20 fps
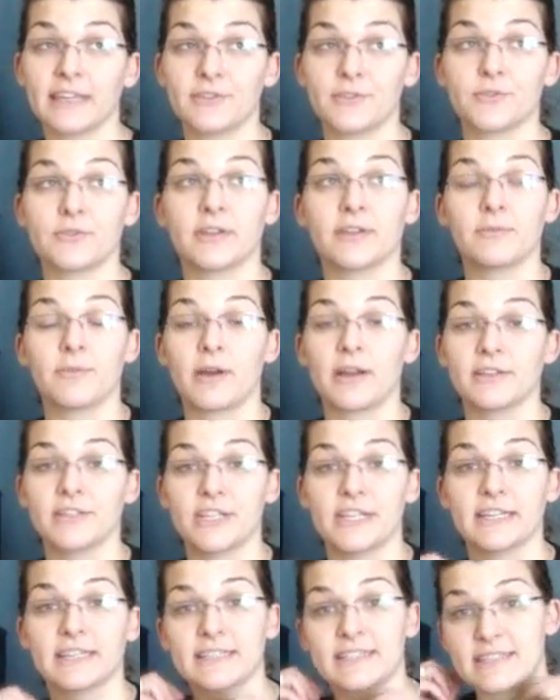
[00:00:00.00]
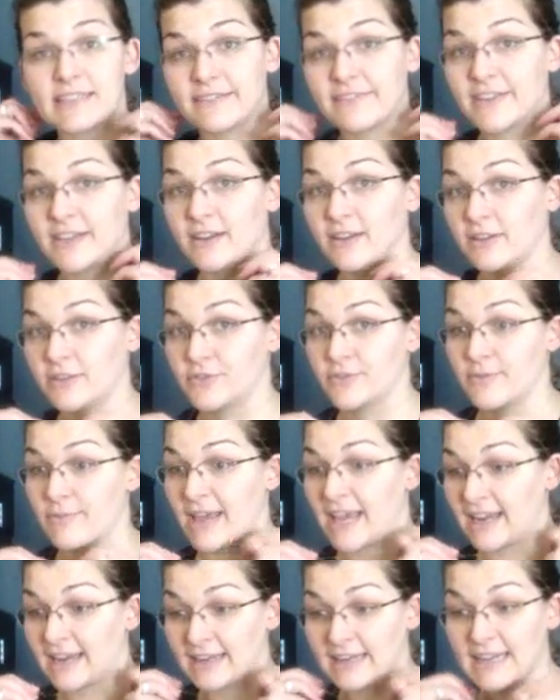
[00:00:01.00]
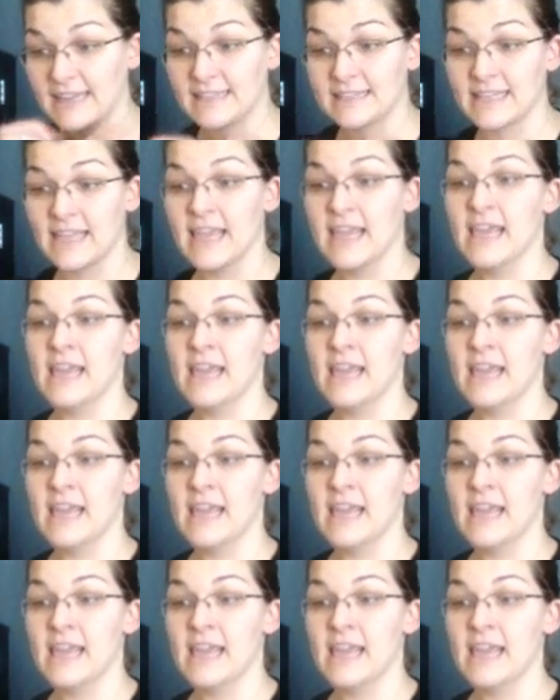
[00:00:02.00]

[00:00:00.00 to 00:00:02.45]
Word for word: enjoyed watching Stephen on Dramatic Knits